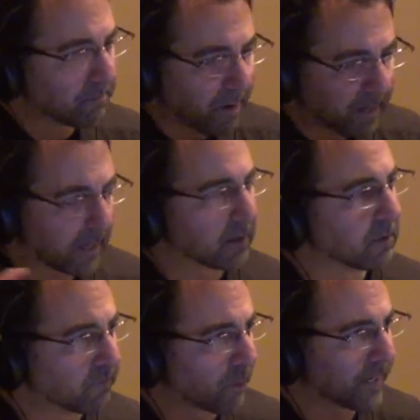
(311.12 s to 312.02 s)
bucket
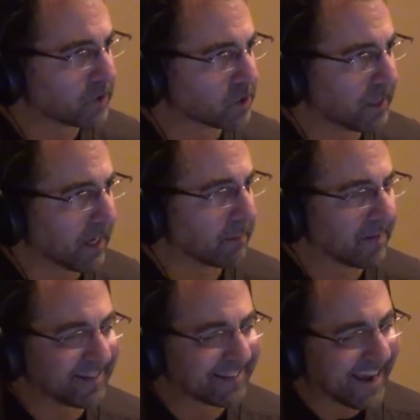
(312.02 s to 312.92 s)
of what I just named,
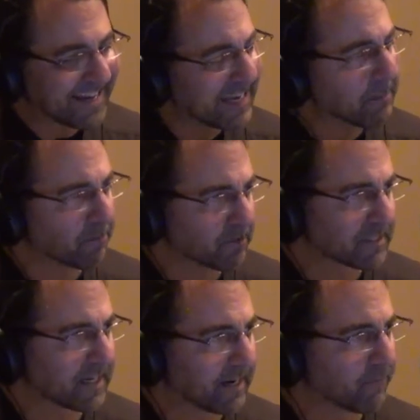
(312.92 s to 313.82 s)

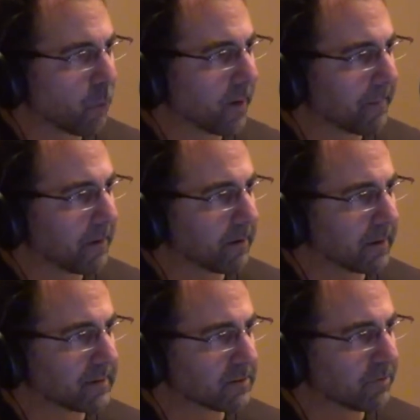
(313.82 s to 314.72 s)
90% of what
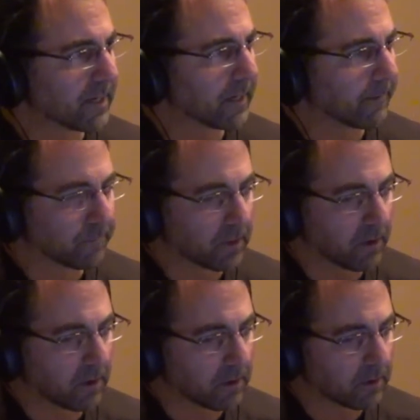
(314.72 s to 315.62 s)
Americans are eating
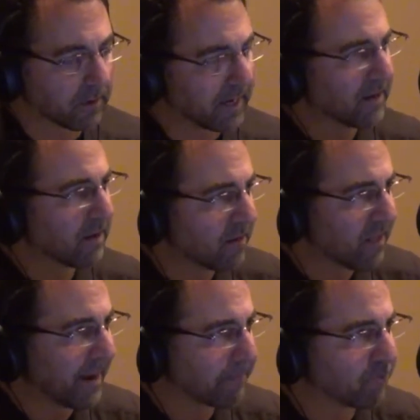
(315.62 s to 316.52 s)
are in
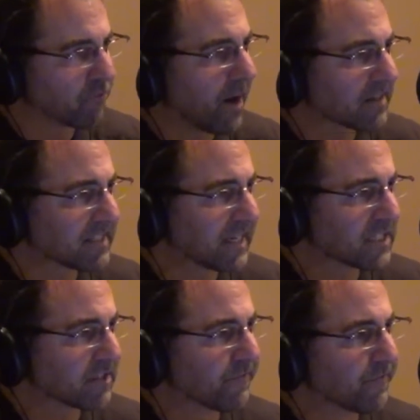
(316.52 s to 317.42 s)
that
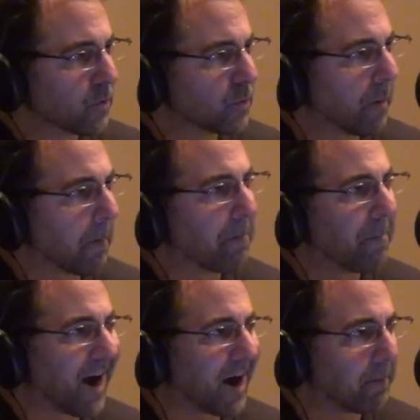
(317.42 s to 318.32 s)
processed food,
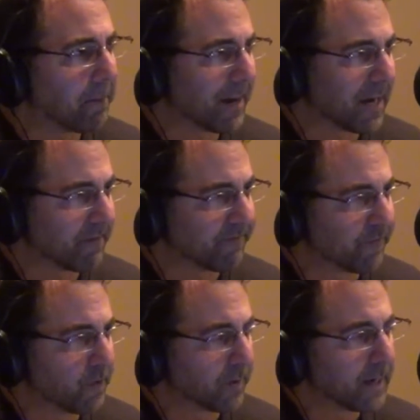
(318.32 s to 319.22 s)
Bob made
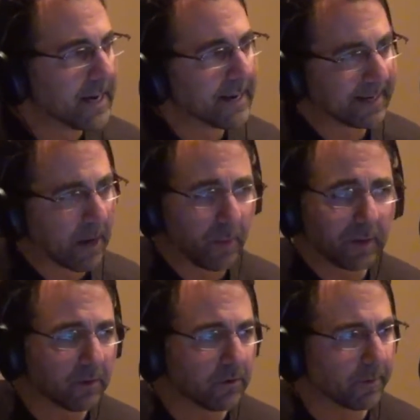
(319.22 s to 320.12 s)
food. Now, we
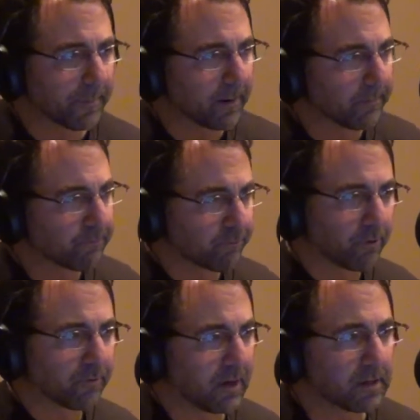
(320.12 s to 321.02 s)
learned about
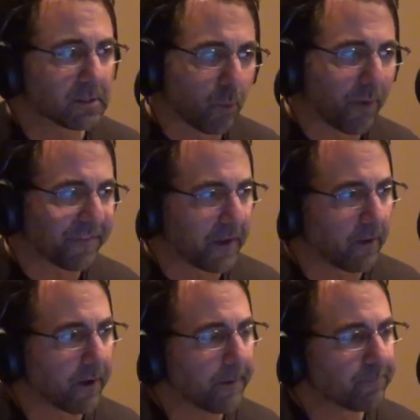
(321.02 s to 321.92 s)
proteins and what they
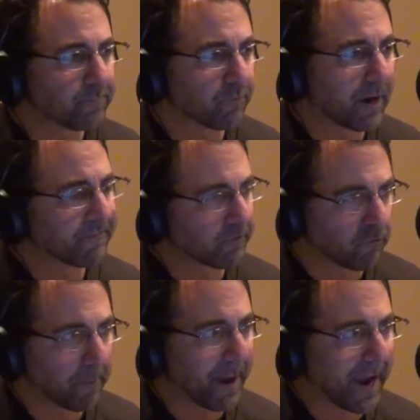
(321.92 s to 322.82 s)
are right, for
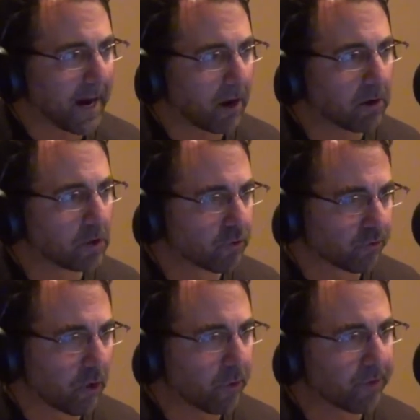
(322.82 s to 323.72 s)
repair,
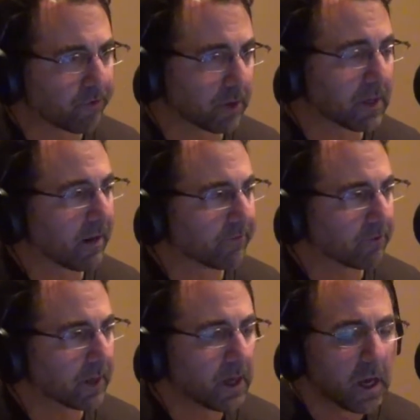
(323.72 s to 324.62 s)
growth,
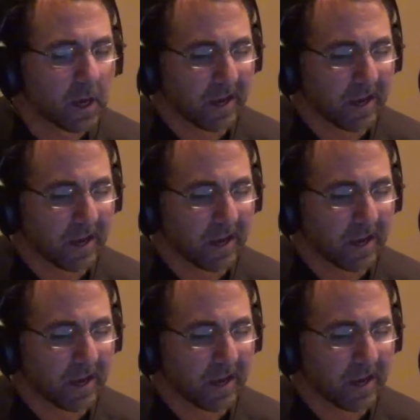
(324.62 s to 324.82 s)
recovery.